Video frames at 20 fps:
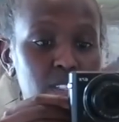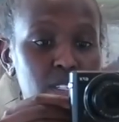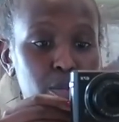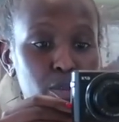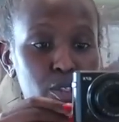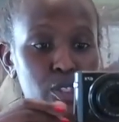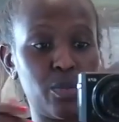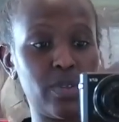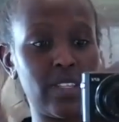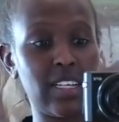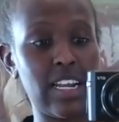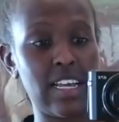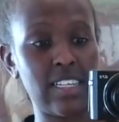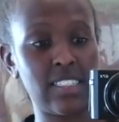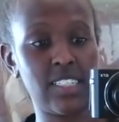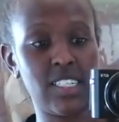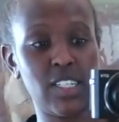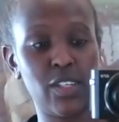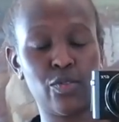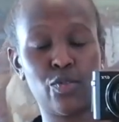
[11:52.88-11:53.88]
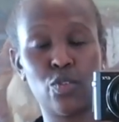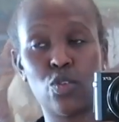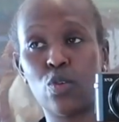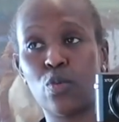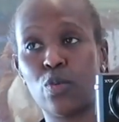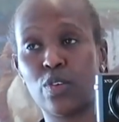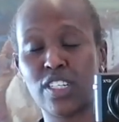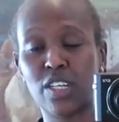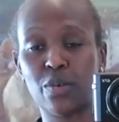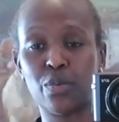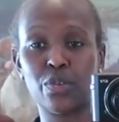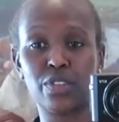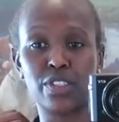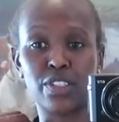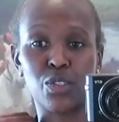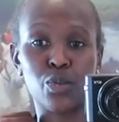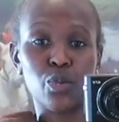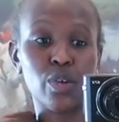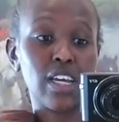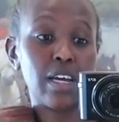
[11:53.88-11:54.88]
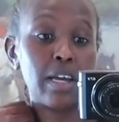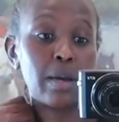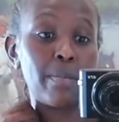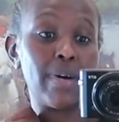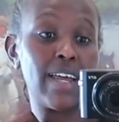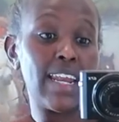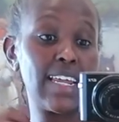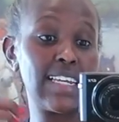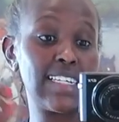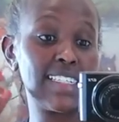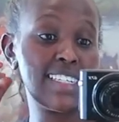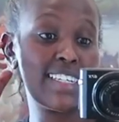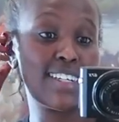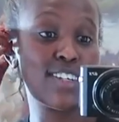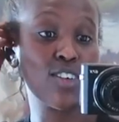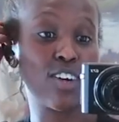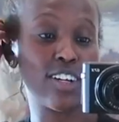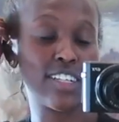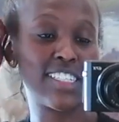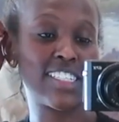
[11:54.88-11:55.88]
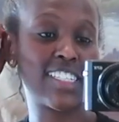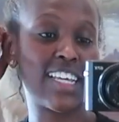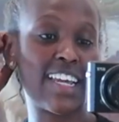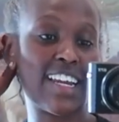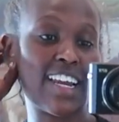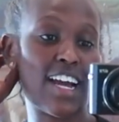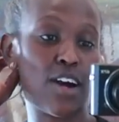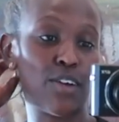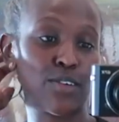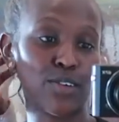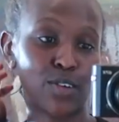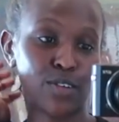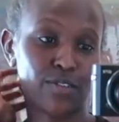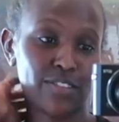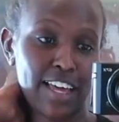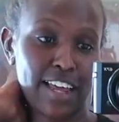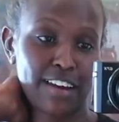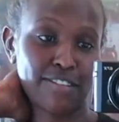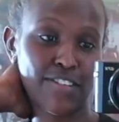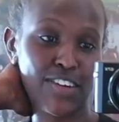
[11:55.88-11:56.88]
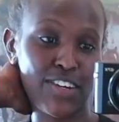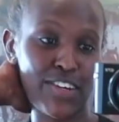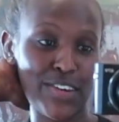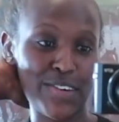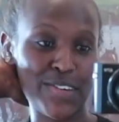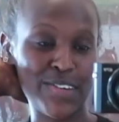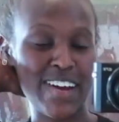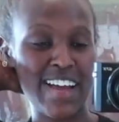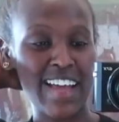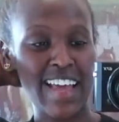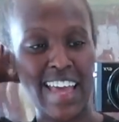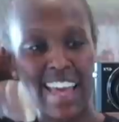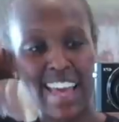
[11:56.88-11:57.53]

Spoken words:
was supposed to be the last day for what I wore this week, but I did not sign out of that video.